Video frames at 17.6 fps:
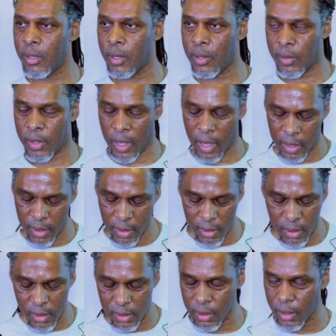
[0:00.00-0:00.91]
Okay?
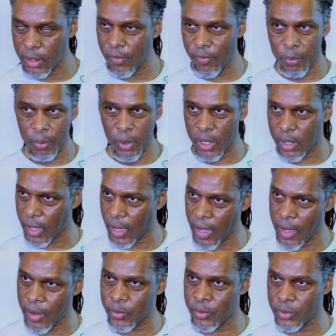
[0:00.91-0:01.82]
So never be
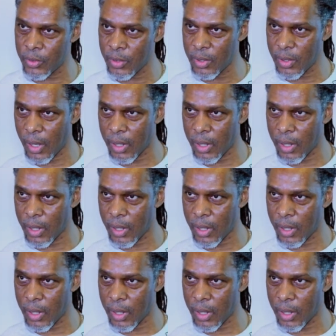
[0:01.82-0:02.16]
cowed.